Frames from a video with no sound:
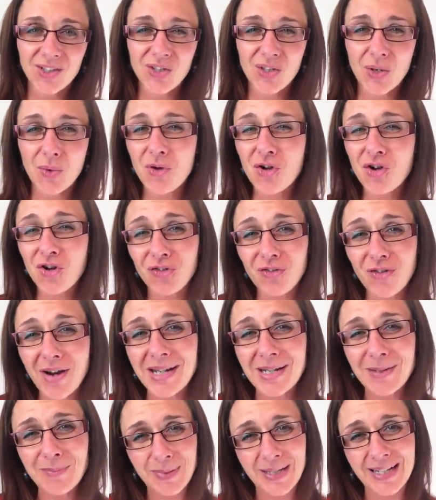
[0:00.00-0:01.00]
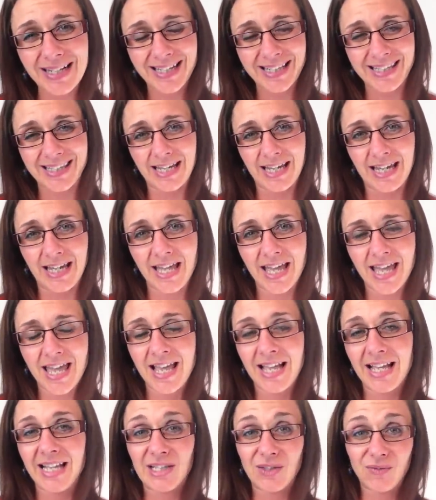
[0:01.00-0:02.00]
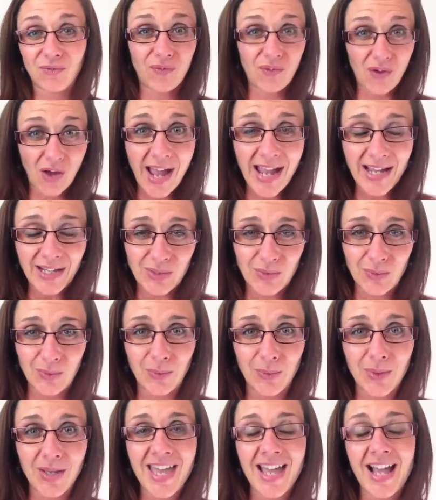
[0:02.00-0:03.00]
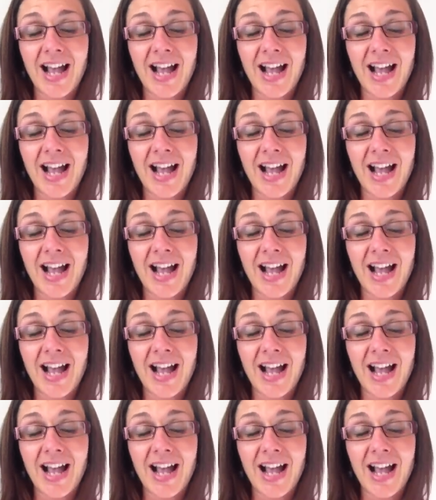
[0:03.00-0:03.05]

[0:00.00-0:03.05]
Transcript: So, credibility is vital,